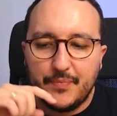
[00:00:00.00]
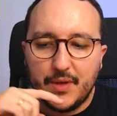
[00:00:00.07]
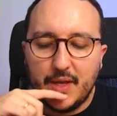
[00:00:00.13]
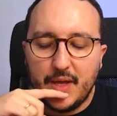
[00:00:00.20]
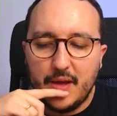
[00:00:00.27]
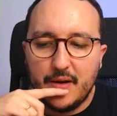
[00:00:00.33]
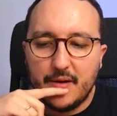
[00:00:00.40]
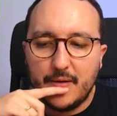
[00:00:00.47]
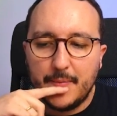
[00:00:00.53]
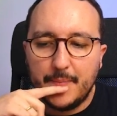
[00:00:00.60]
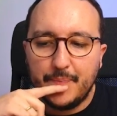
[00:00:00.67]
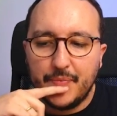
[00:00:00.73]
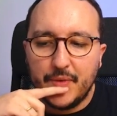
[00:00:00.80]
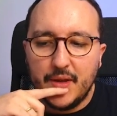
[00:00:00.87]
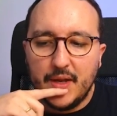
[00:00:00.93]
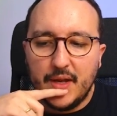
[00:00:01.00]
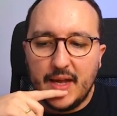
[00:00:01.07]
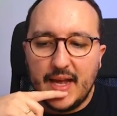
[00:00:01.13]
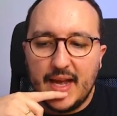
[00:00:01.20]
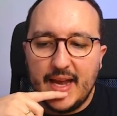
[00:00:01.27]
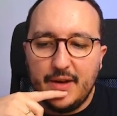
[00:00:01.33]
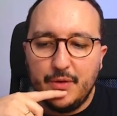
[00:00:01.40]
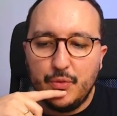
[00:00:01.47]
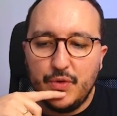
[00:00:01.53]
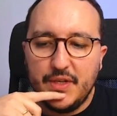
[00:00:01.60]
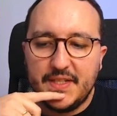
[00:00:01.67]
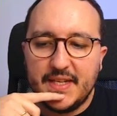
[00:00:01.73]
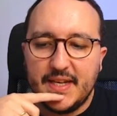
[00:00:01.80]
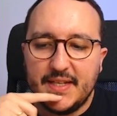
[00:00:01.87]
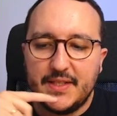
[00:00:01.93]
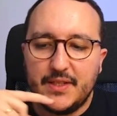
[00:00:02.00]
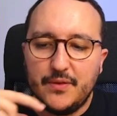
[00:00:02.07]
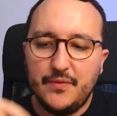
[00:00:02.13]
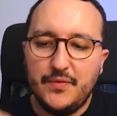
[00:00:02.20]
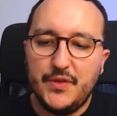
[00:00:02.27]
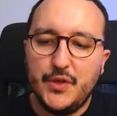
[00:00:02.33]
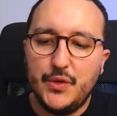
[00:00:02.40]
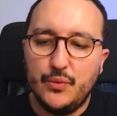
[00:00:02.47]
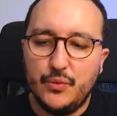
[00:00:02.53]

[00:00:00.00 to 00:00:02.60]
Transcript: here a reset view.